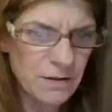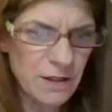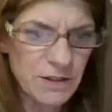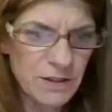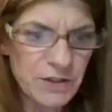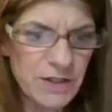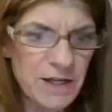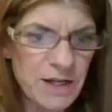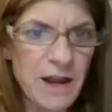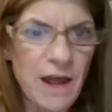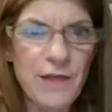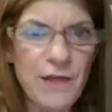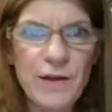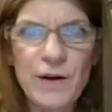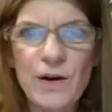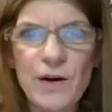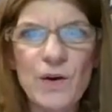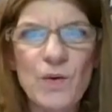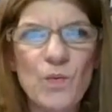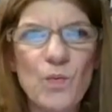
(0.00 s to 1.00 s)
it's
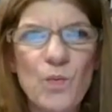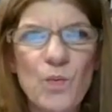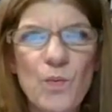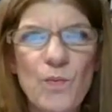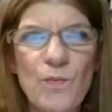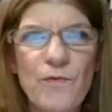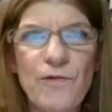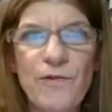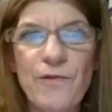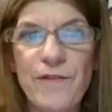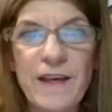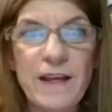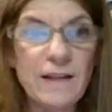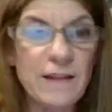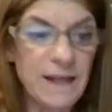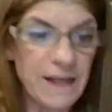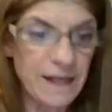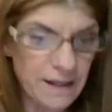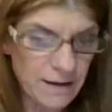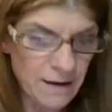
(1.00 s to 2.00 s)
another
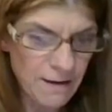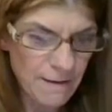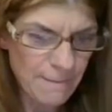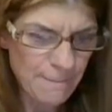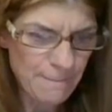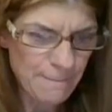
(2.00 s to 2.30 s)
feeling.